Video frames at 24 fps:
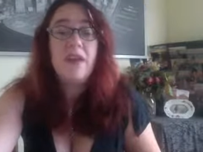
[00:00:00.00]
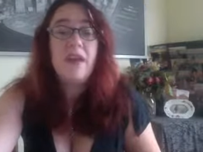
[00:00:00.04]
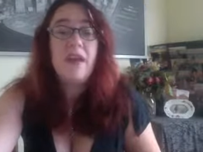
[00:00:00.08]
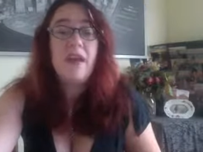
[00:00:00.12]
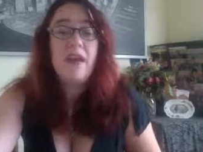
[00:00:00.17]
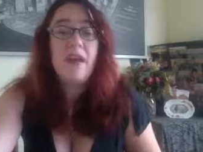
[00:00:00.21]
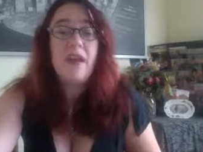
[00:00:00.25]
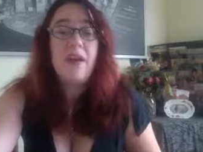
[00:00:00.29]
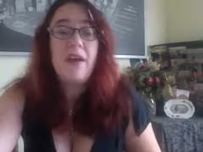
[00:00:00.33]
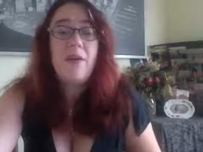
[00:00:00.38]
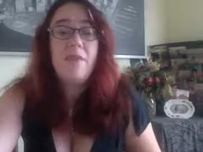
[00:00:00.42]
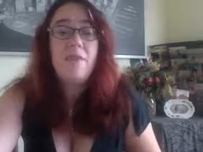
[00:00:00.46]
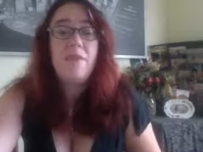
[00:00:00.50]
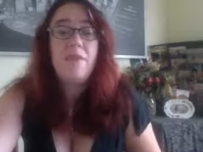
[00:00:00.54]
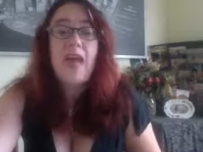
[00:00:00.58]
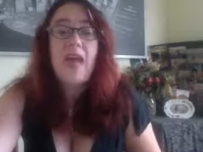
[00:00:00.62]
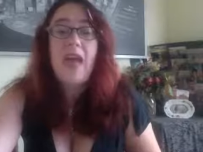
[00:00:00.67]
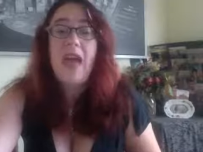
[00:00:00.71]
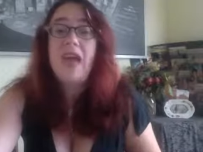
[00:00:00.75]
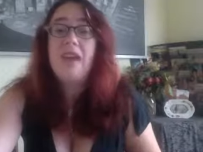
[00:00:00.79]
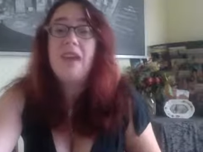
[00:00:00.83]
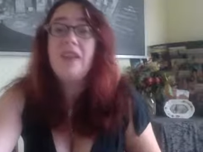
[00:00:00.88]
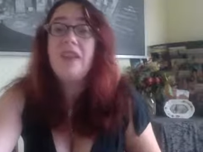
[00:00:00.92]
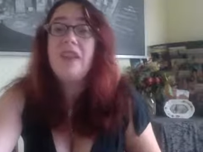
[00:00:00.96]

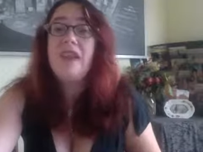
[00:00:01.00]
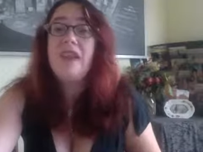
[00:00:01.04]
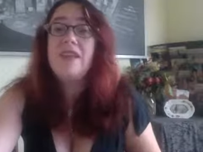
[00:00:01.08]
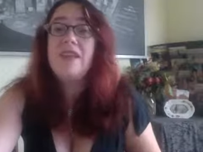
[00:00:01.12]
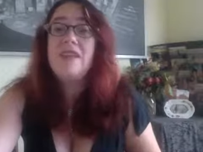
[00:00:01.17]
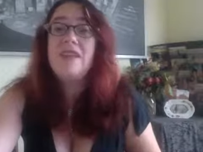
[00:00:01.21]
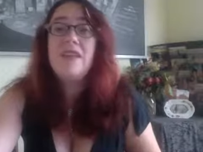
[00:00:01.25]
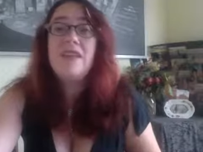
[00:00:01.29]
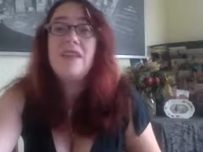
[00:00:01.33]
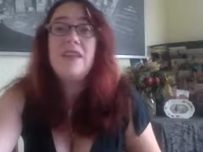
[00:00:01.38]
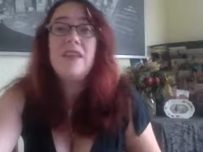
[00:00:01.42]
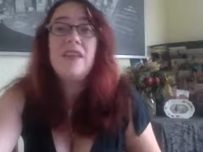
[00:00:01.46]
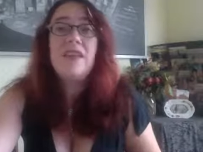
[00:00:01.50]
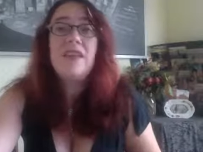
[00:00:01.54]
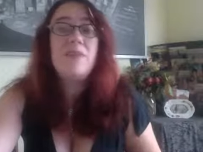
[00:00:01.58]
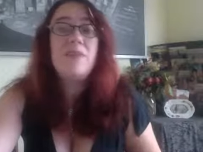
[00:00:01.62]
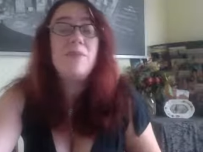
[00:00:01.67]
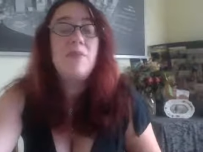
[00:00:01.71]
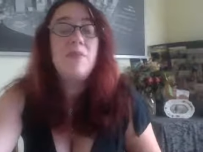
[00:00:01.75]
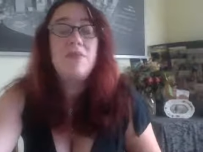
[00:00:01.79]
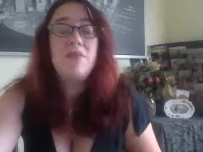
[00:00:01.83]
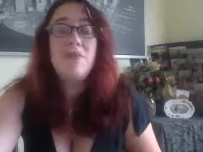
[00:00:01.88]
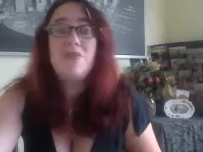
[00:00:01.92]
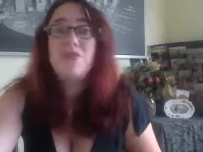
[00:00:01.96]
Analyzing,
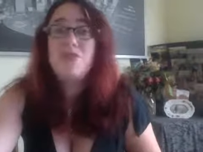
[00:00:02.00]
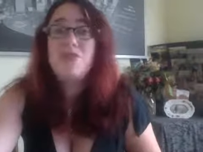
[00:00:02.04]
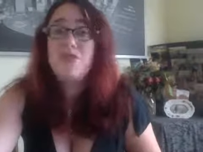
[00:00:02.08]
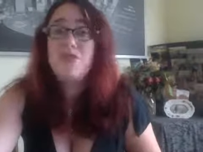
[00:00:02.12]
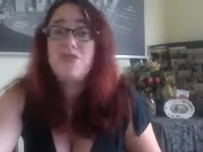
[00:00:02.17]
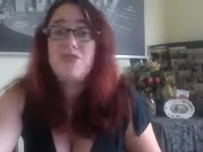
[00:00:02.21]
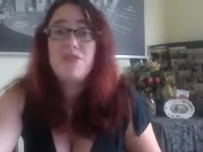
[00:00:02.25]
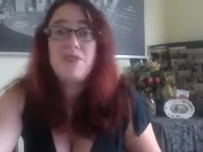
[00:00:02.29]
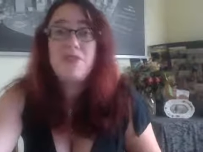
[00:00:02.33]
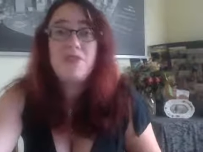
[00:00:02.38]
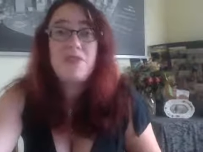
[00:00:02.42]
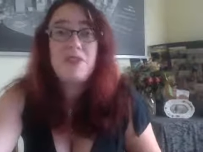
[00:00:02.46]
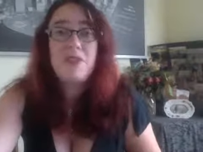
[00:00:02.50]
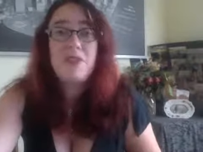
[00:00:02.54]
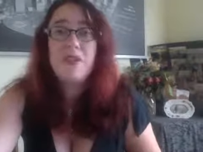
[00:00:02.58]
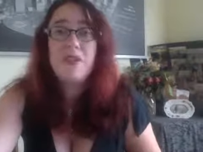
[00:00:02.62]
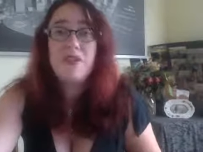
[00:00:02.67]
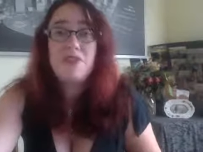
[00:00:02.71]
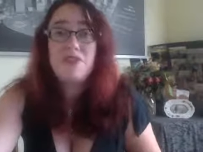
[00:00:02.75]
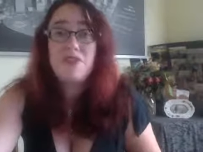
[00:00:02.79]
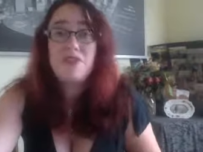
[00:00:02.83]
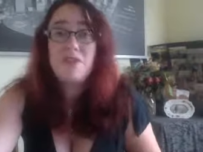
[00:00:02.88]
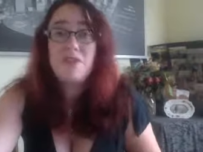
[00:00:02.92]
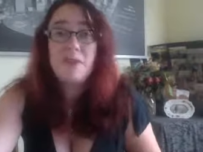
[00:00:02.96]
but don't judge your
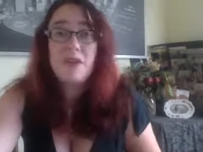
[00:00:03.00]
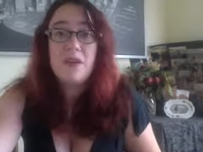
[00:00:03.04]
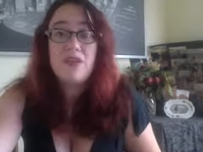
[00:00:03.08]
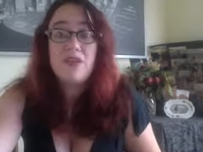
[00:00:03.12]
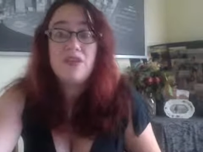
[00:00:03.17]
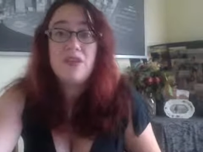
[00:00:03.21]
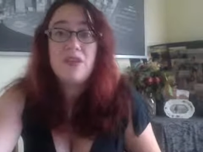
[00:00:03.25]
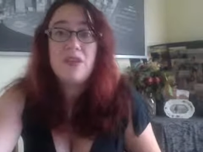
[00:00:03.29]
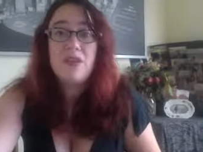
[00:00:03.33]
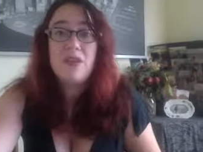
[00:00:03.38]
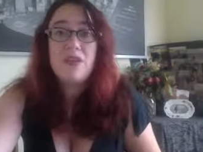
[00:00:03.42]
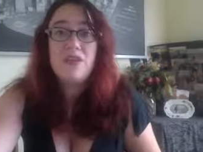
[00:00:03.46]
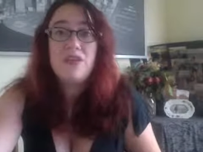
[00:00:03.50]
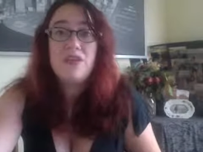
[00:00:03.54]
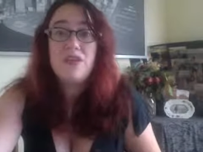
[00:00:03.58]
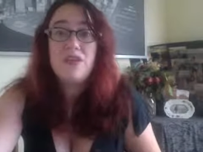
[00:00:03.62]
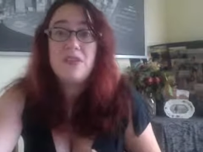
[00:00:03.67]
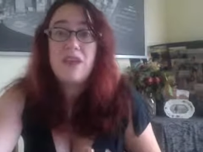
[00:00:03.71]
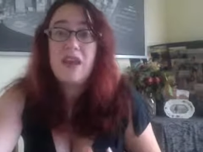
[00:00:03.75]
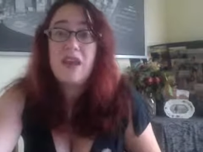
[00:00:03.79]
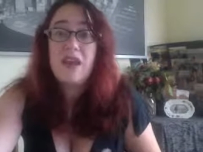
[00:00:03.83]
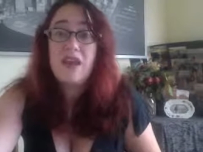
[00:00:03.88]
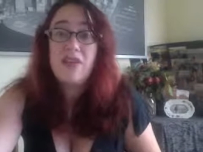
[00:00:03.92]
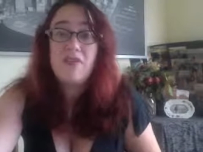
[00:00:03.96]
feelings too much.
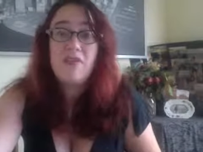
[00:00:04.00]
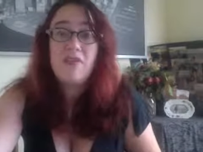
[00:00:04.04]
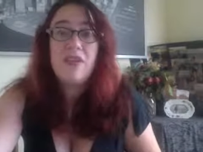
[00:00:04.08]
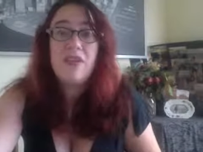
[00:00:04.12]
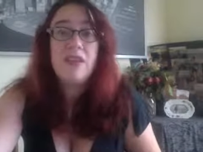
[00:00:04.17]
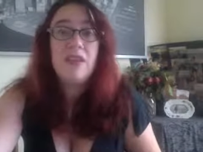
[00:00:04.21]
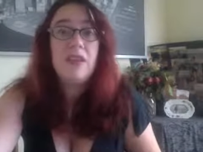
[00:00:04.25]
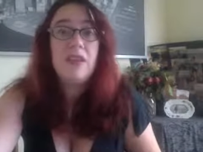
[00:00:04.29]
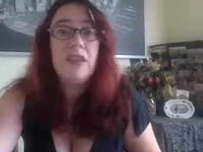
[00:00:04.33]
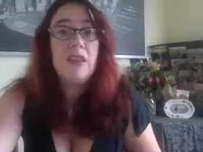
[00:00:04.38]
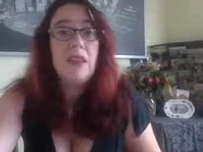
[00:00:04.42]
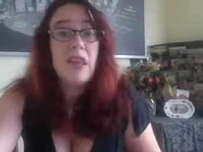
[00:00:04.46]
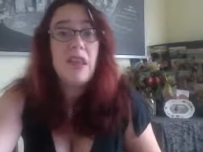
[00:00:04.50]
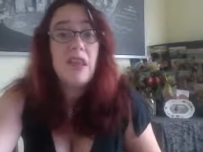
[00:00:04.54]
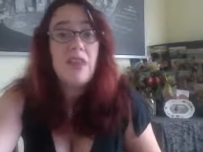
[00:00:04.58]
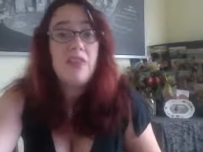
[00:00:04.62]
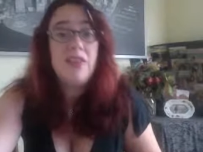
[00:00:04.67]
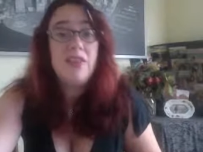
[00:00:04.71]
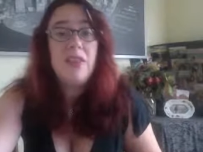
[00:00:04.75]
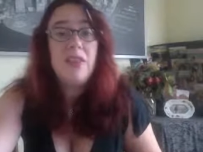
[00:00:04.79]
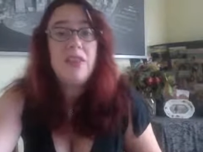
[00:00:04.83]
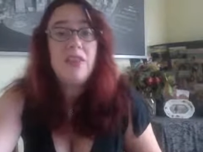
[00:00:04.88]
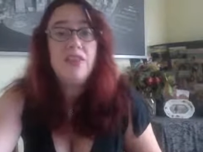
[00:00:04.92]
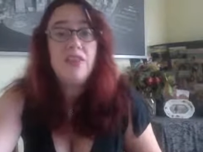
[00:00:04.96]
Just kind of let
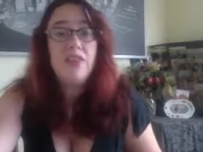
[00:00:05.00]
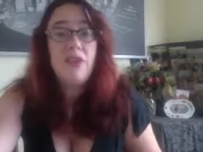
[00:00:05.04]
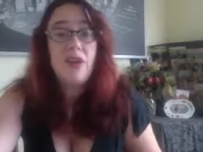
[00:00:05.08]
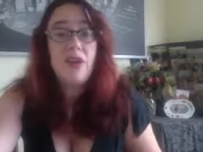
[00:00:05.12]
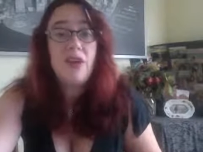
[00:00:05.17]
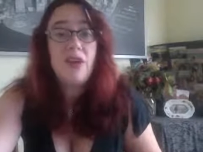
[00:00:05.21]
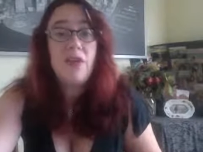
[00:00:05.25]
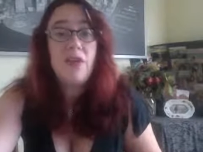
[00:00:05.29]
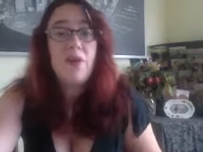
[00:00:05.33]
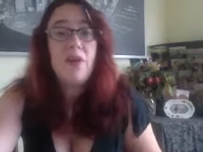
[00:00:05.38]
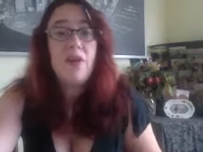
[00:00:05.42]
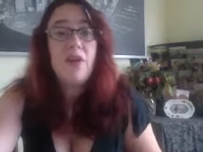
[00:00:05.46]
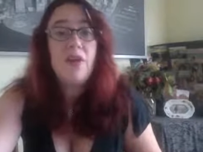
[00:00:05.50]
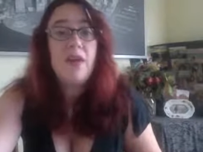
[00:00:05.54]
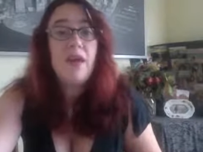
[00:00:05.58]
things go.